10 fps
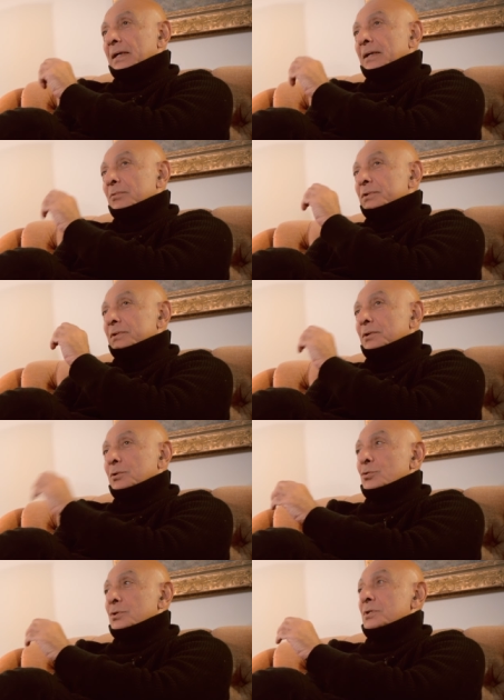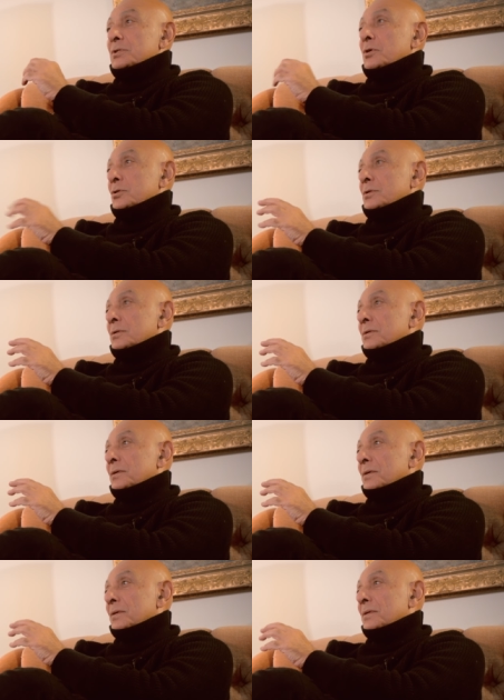it was a huge discussion
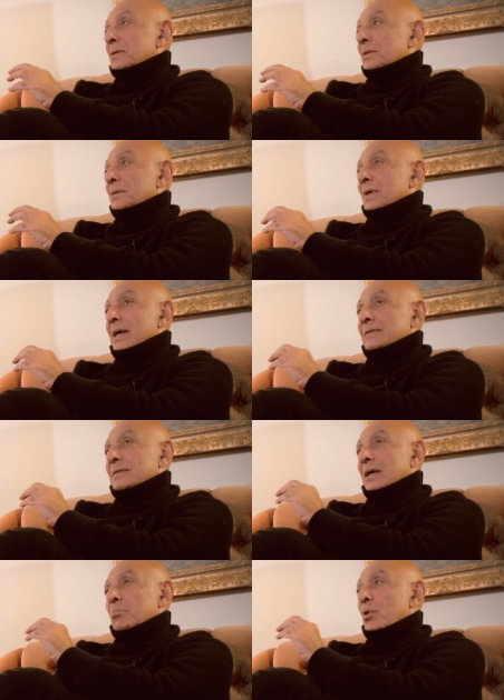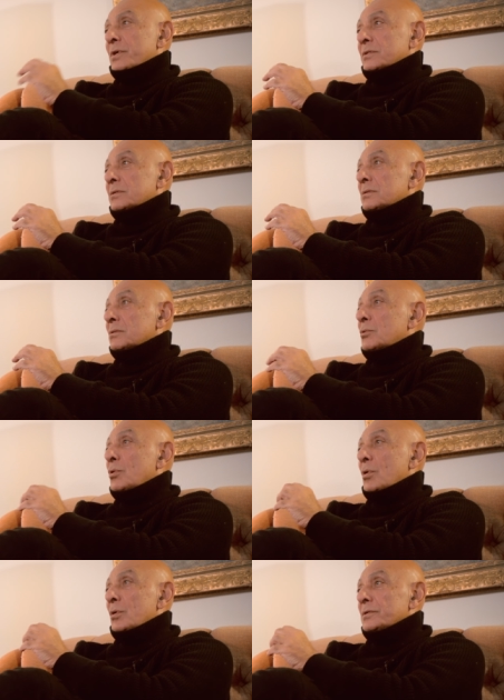that a person
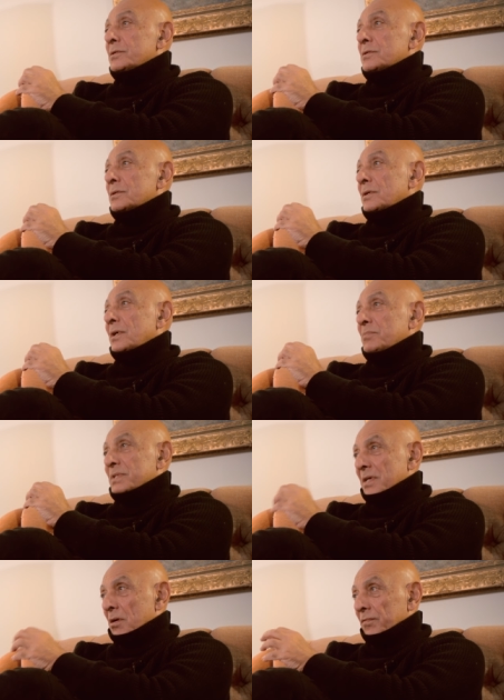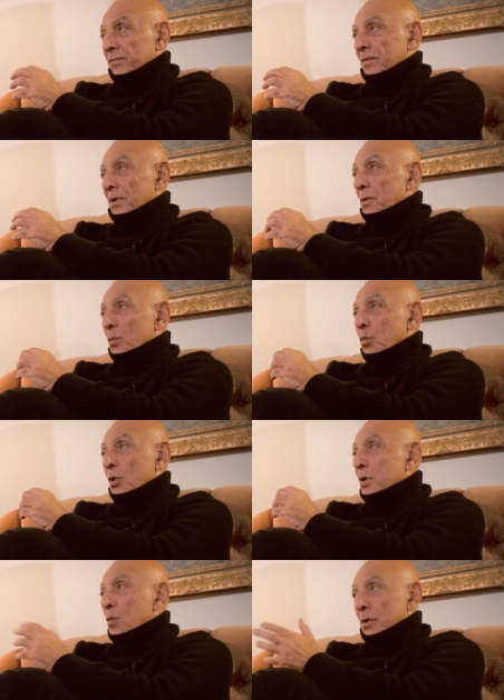calls himself
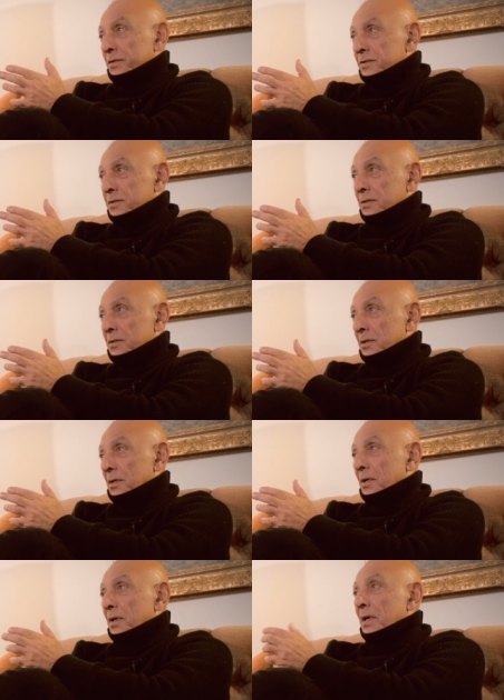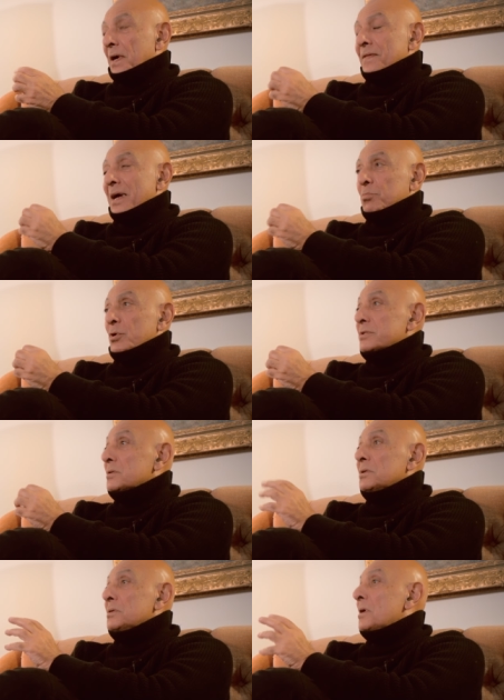what he wants. And that
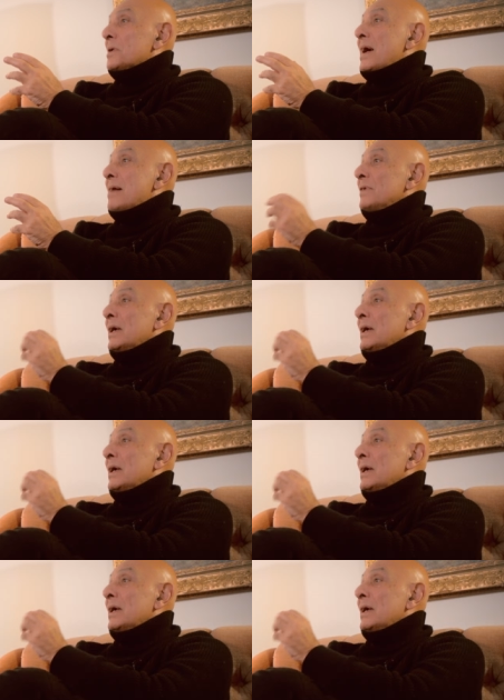person did not have